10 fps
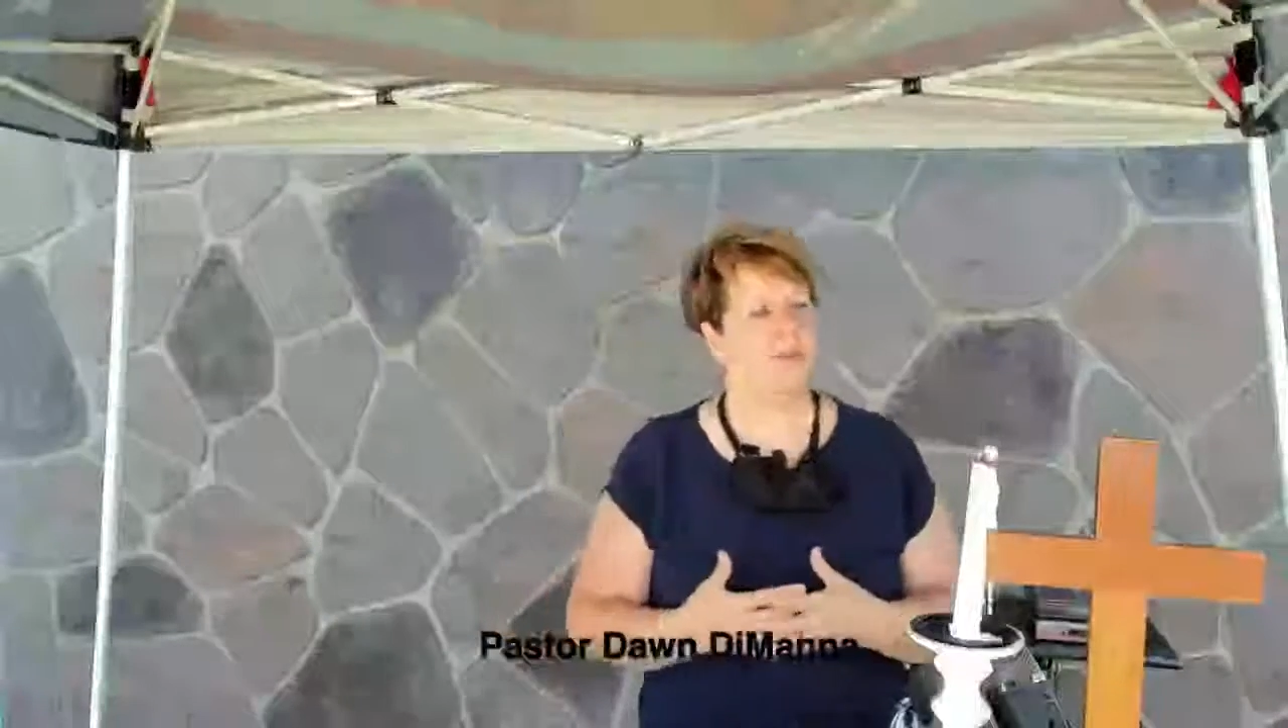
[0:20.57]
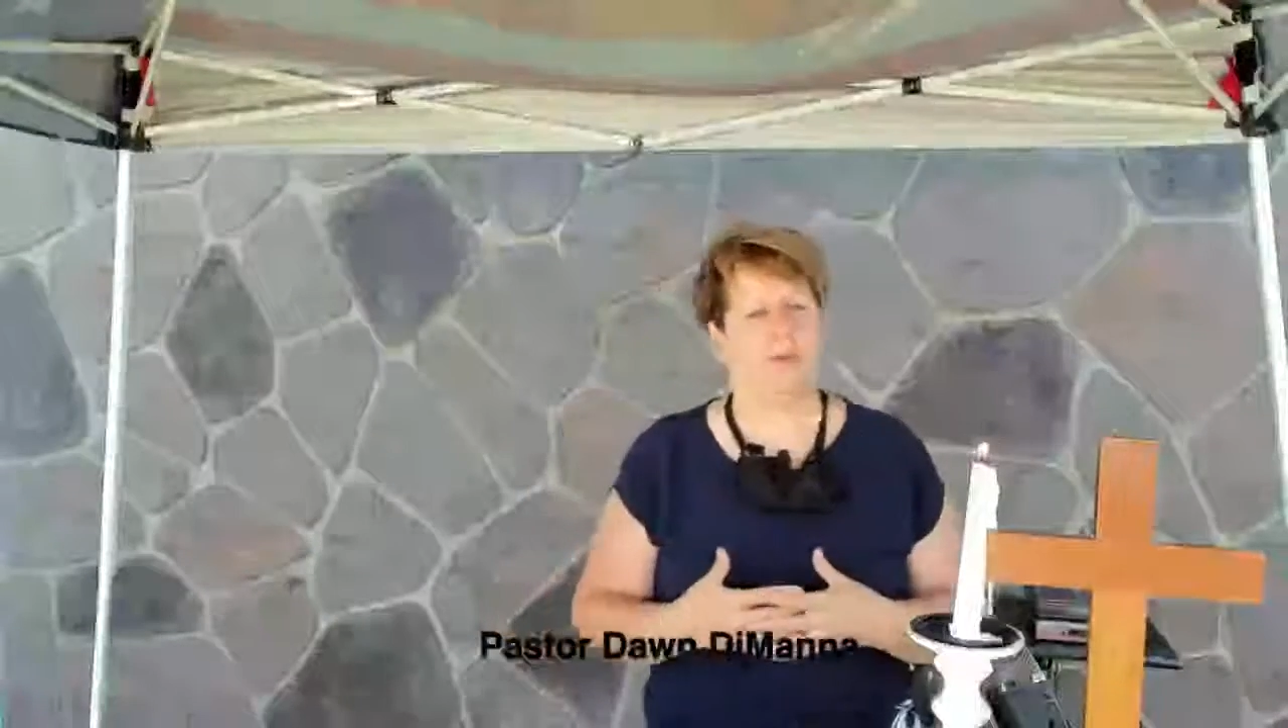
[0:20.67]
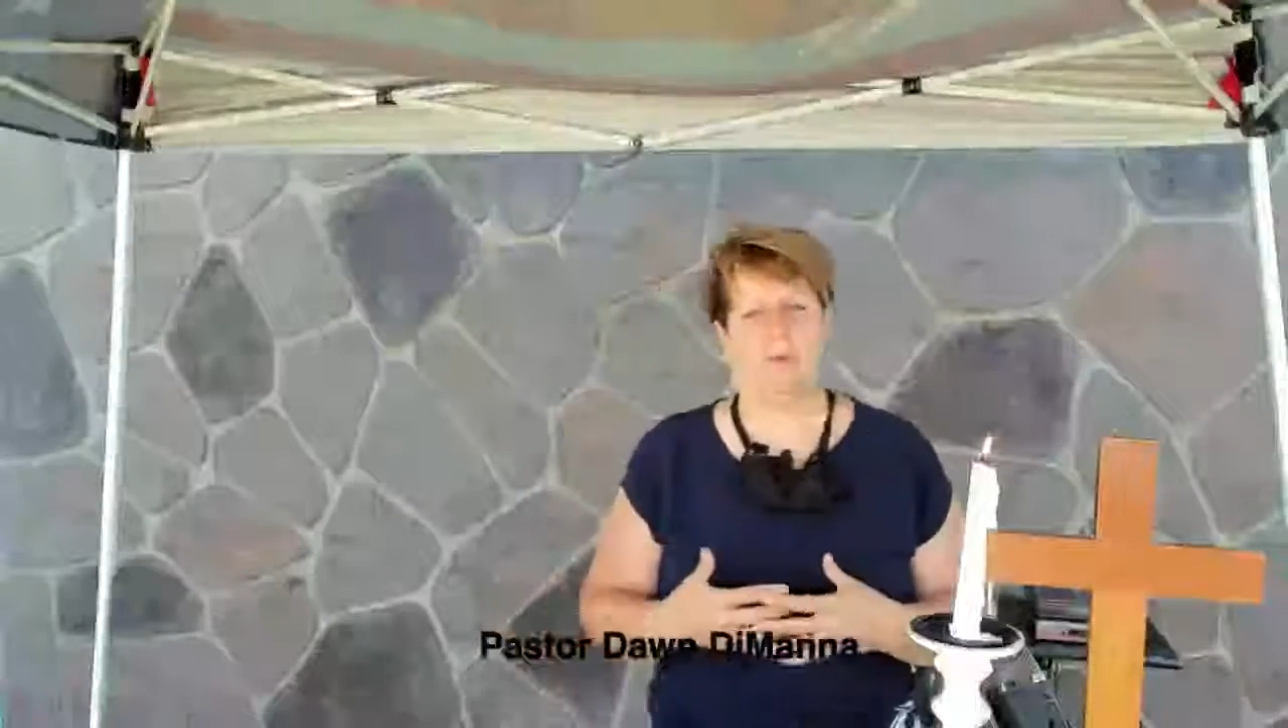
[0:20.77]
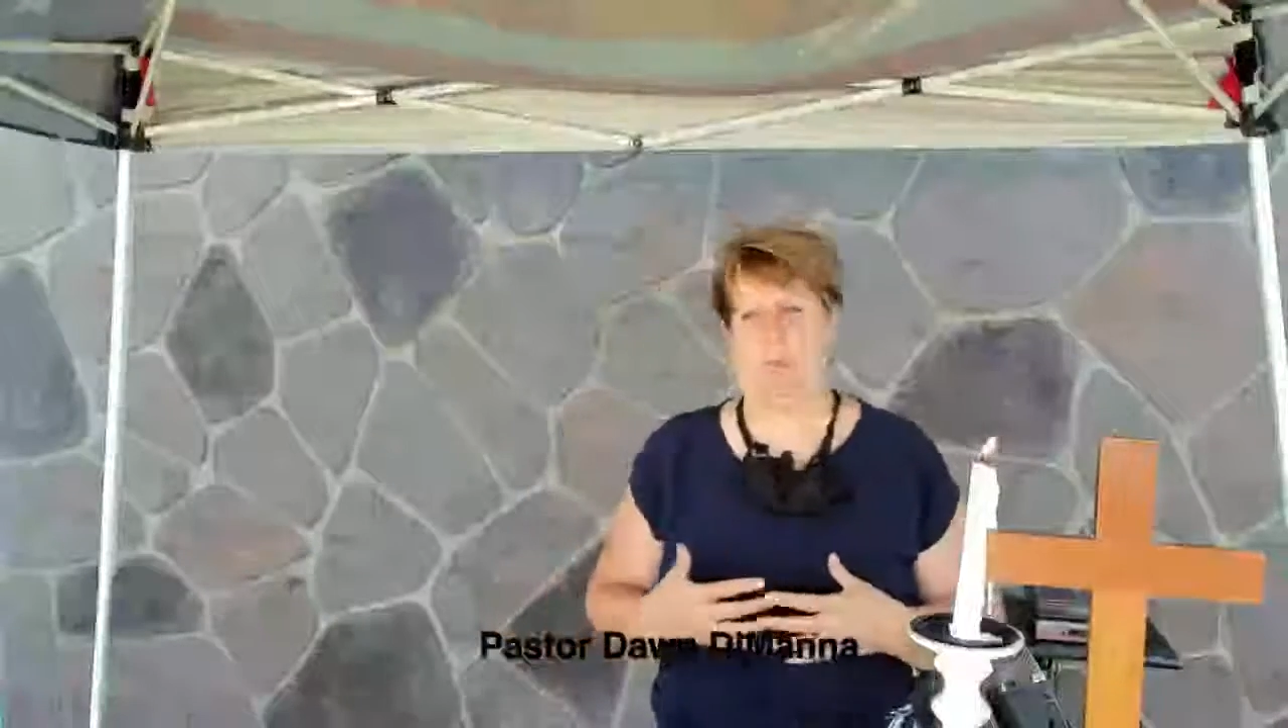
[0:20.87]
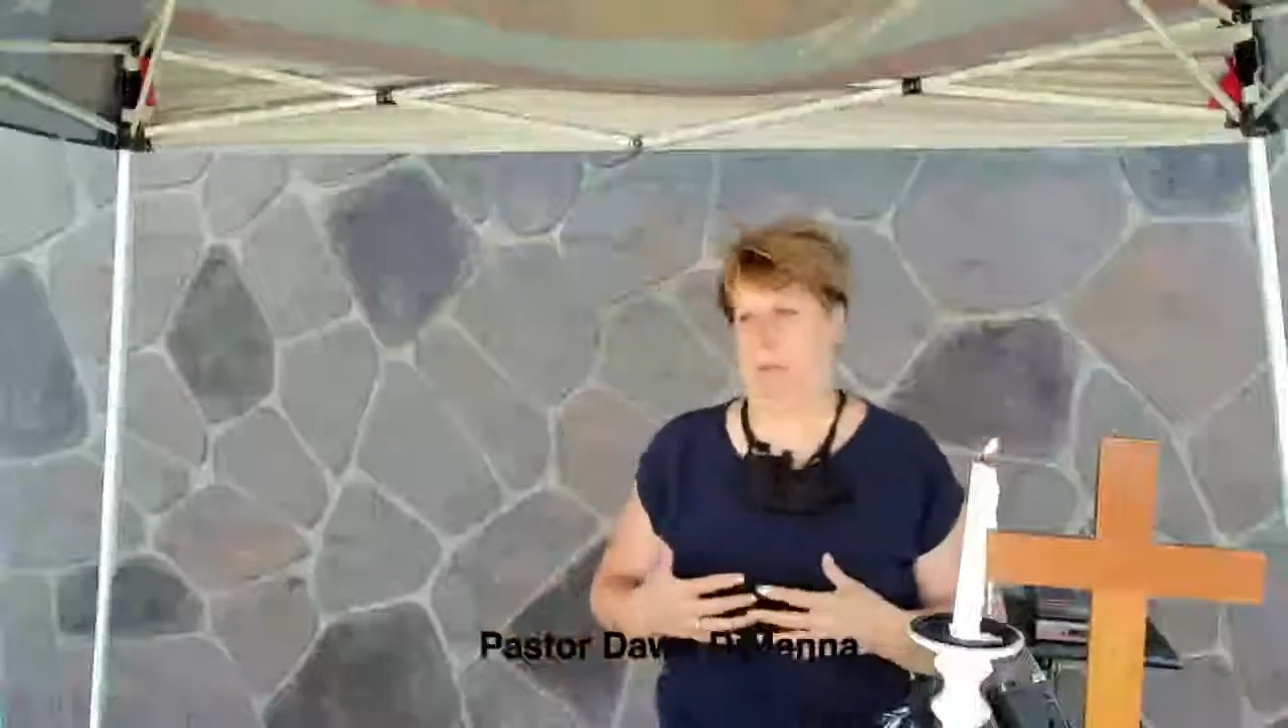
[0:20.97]

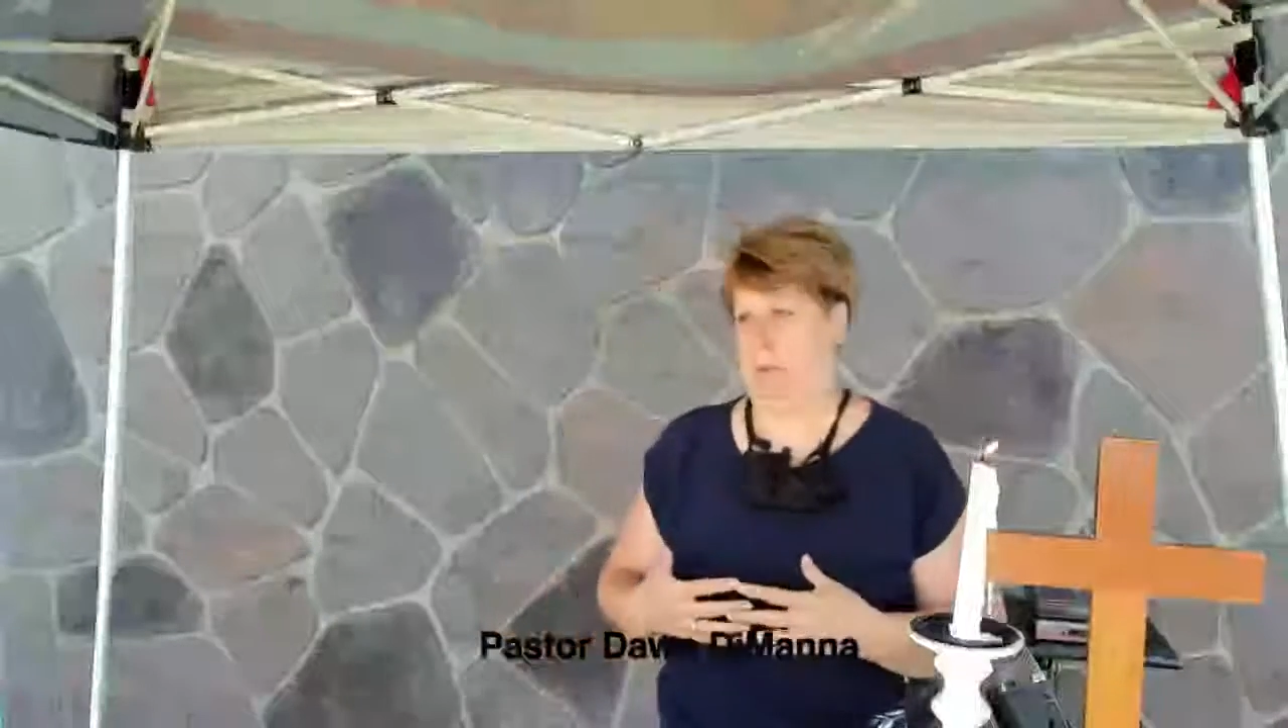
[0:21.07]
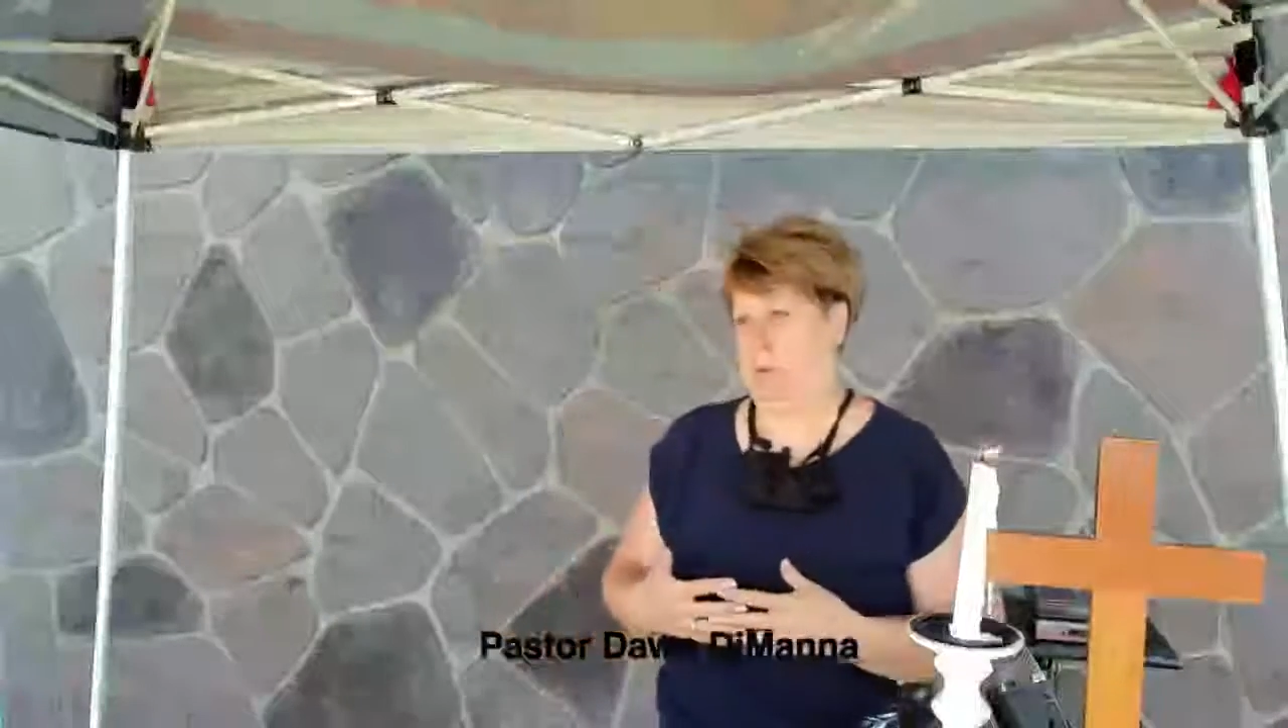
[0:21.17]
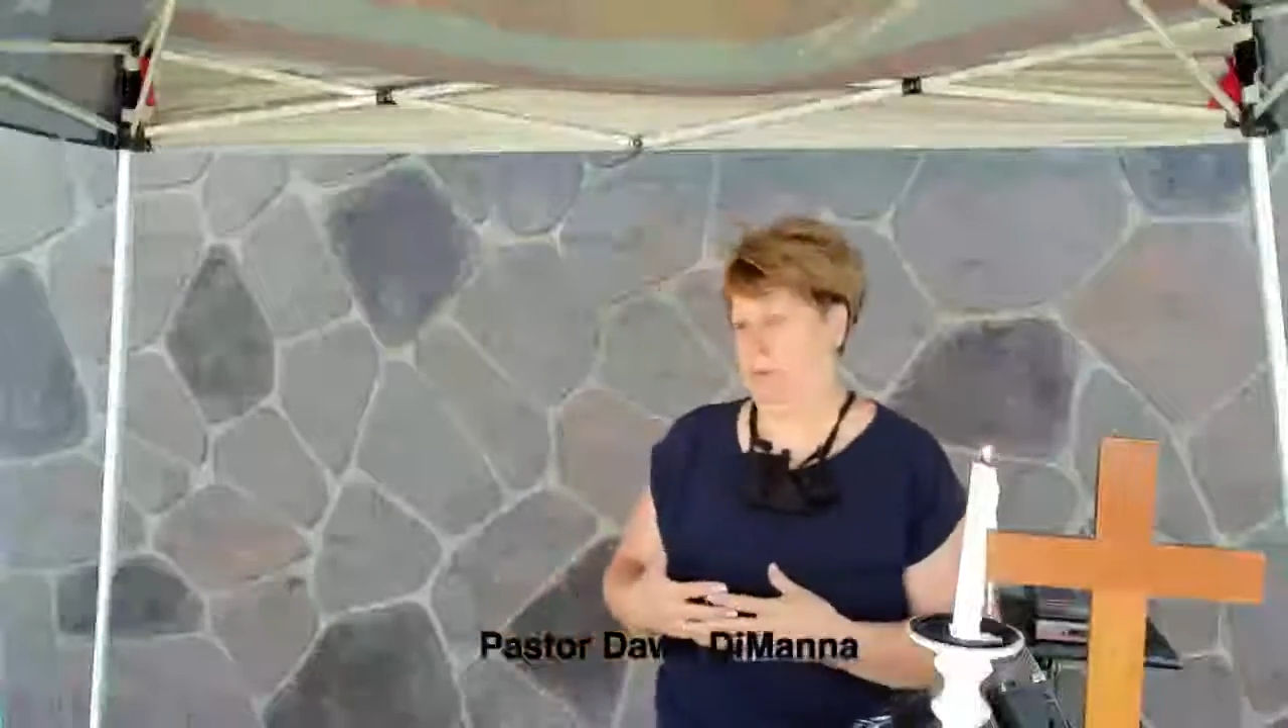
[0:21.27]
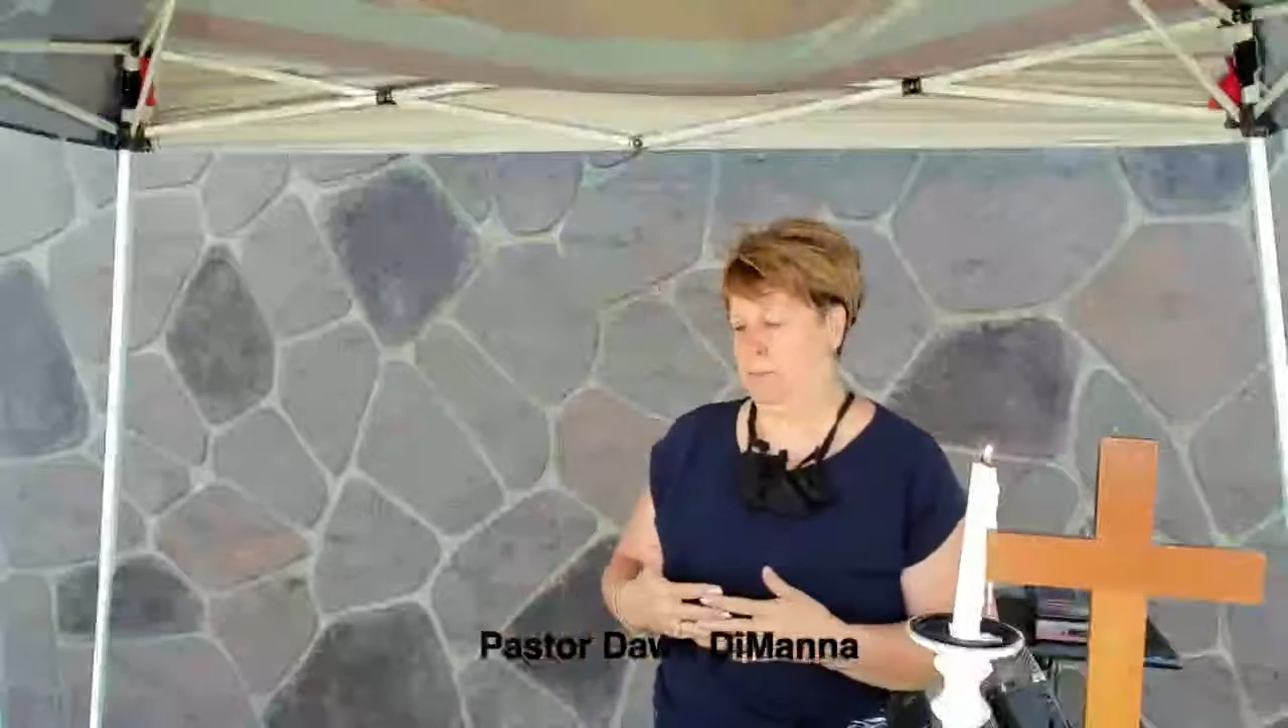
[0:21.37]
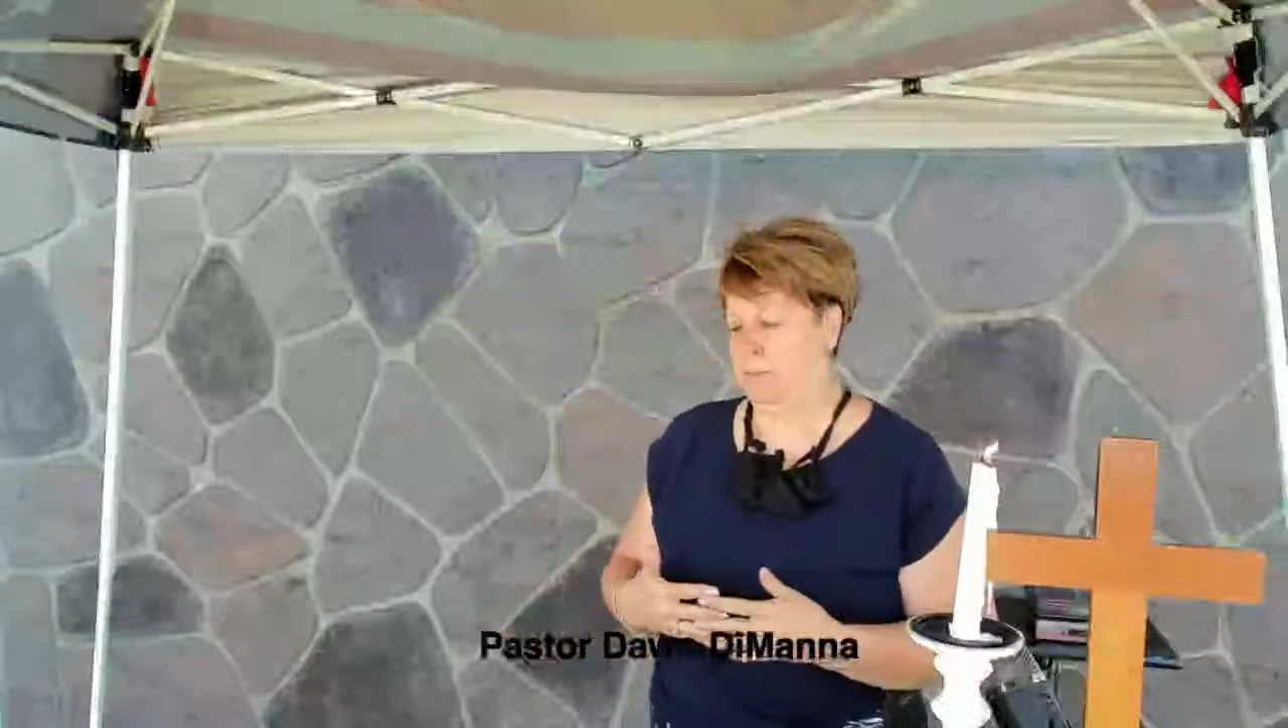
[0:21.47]
with people.